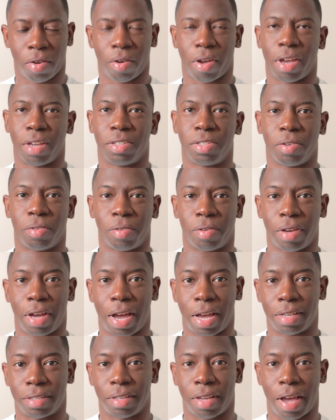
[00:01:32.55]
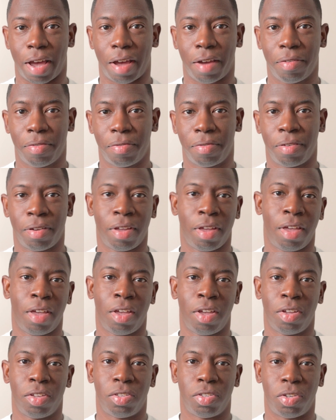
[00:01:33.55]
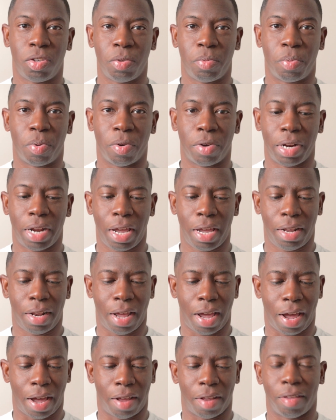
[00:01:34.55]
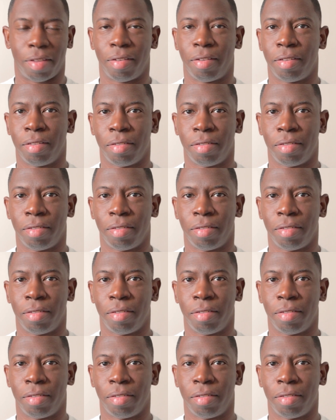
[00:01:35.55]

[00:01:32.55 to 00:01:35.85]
okay, so it has f2.8 at